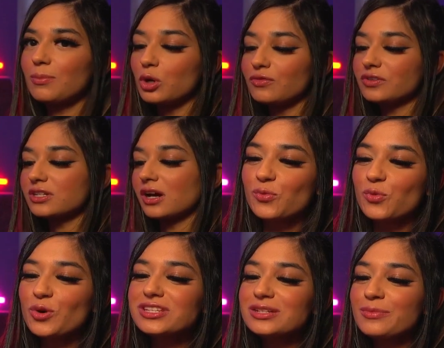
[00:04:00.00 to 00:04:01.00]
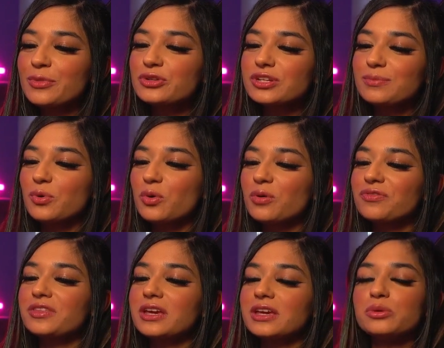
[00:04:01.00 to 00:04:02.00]
over time. What is the most important
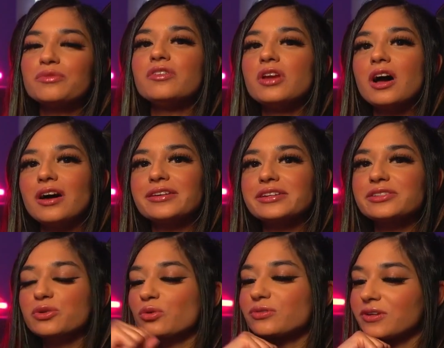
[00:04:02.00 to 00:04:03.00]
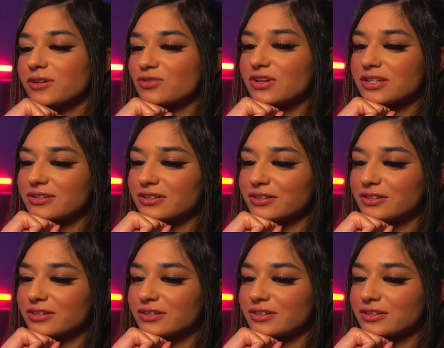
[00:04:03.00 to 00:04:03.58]
thing you've learned as a content creator?